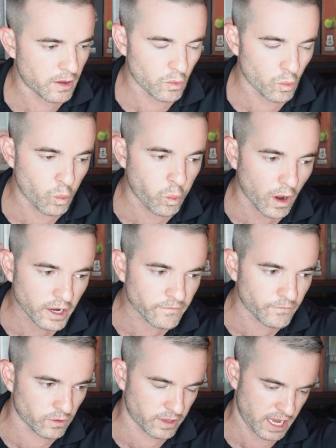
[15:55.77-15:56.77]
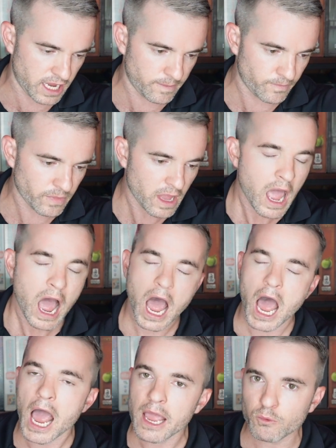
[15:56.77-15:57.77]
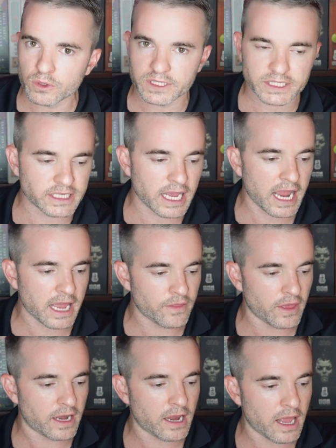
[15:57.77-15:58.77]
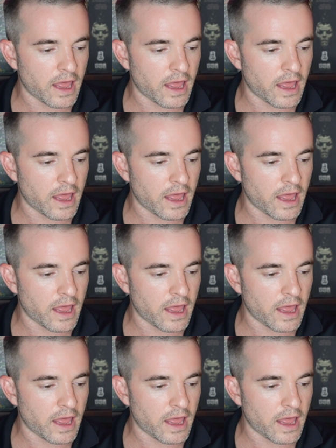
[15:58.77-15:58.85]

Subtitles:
wonderful game. I would say that